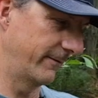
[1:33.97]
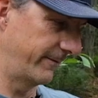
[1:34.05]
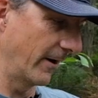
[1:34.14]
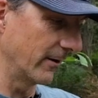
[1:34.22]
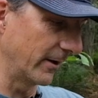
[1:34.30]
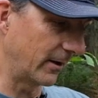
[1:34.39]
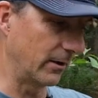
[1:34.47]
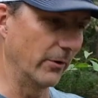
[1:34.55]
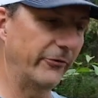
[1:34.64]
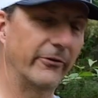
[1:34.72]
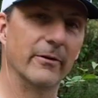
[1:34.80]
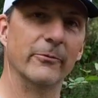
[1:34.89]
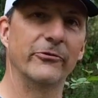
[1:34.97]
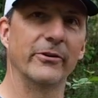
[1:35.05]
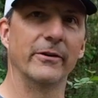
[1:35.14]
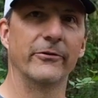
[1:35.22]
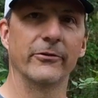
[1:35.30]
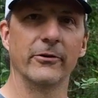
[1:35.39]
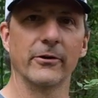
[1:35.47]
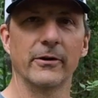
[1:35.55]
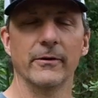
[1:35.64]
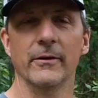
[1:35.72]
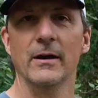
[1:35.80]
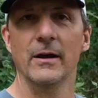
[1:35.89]
fairly close to the machine, so you
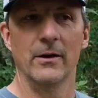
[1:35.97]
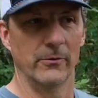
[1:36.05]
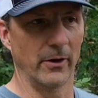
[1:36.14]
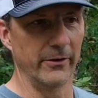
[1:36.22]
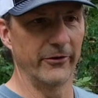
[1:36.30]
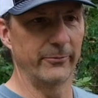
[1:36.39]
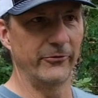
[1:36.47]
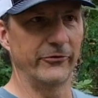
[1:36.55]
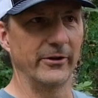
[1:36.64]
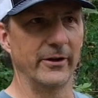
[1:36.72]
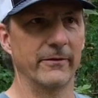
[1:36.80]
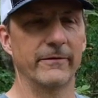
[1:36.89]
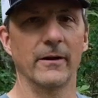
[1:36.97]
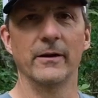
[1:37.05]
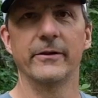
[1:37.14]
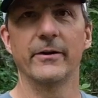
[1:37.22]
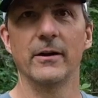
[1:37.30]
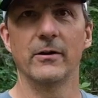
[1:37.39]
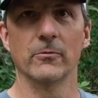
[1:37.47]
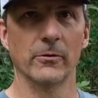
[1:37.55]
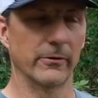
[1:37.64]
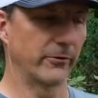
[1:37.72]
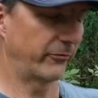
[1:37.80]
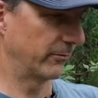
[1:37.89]
can run this machine in fairly tight
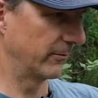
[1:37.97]
quarters